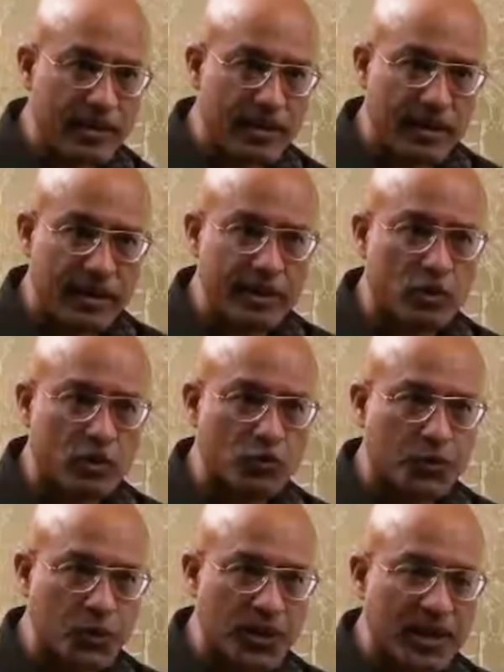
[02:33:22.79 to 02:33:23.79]
leads to
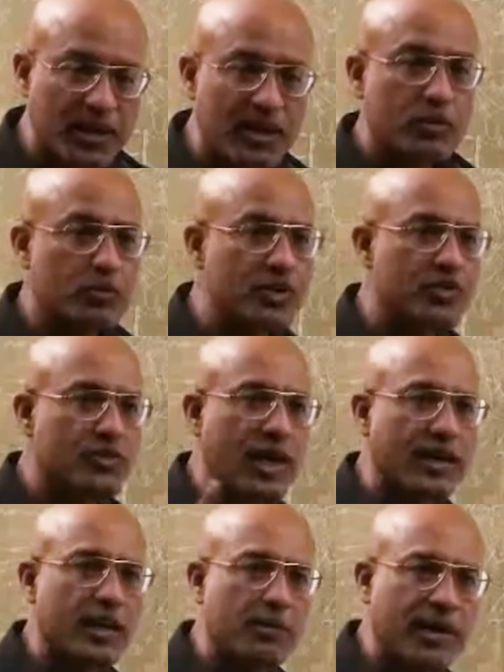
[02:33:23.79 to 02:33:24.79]
fusion which
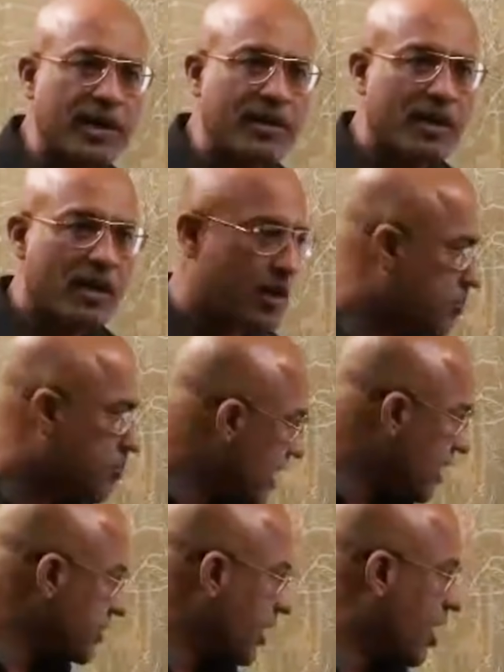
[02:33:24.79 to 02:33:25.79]
drug inhibit
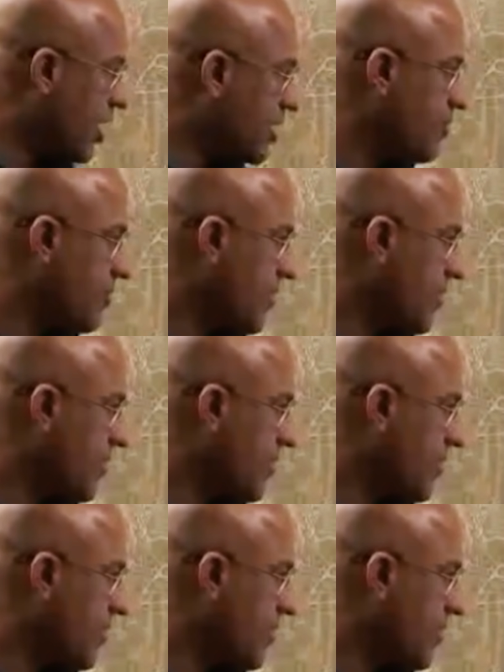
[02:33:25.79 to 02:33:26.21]
Maraviroc.